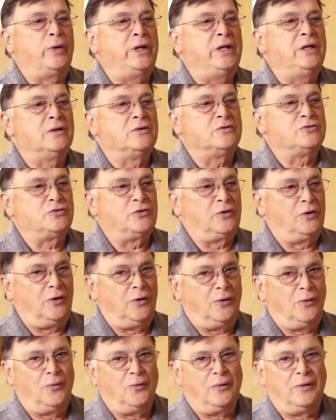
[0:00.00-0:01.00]
years
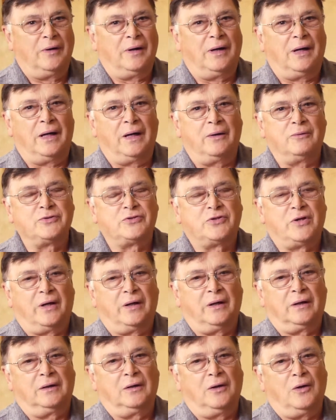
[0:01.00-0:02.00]
ago, I was
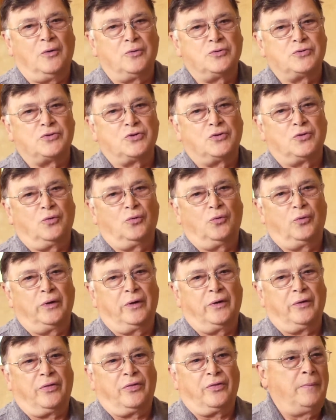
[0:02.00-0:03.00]
diagnosed
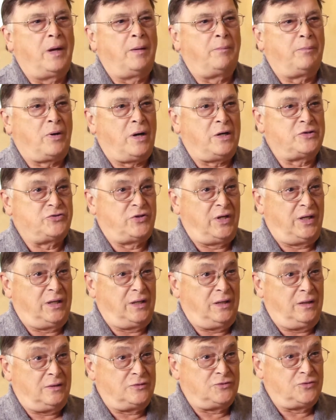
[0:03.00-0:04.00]
with prostate
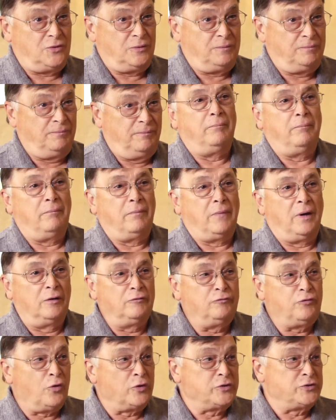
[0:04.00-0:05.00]
cancer.
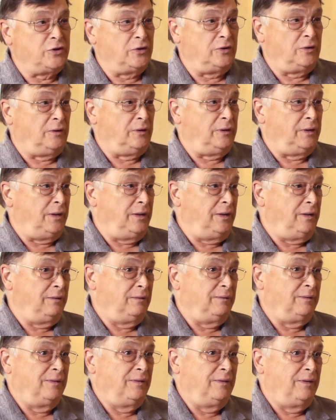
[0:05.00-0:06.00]
Unfortunately,
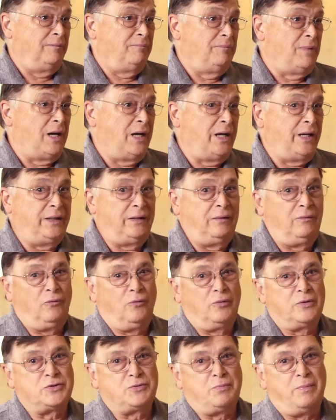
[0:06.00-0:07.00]
mine
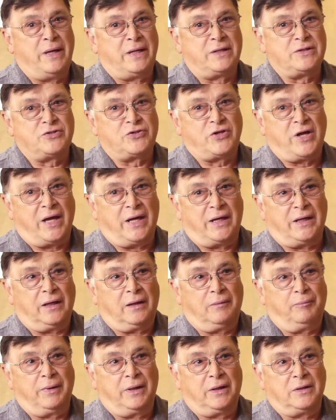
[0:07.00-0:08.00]
was
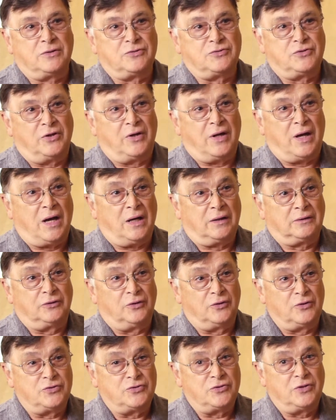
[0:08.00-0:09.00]
metastatic because the
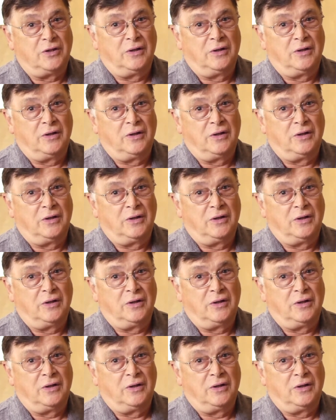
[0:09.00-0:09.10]
doctors